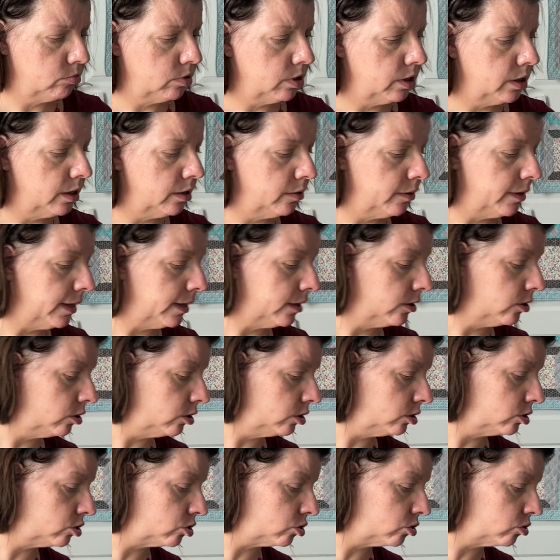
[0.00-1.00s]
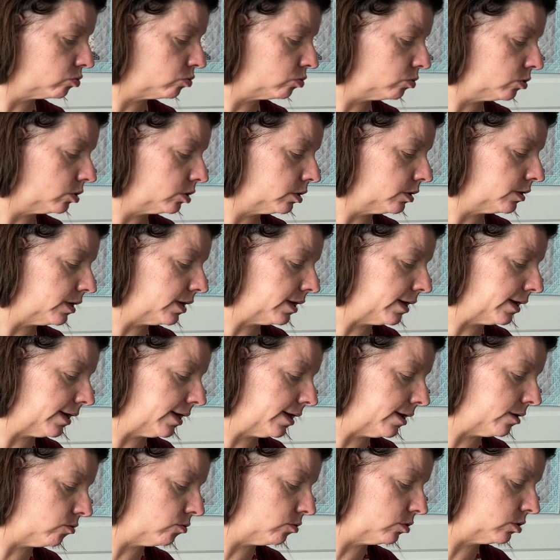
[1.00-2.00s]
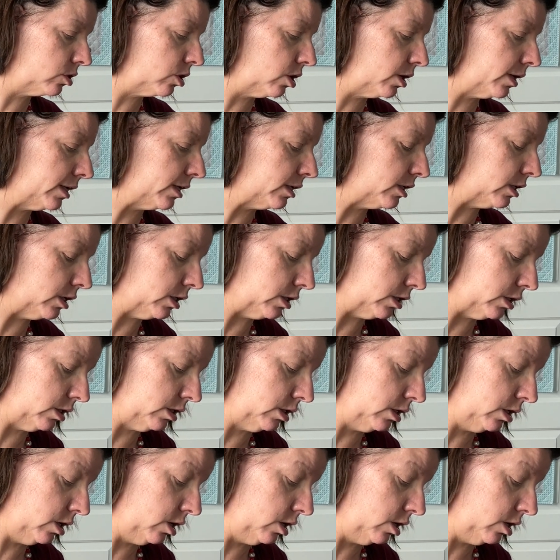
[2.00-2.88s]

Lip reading: 8. I could have swore that I had all 9 done.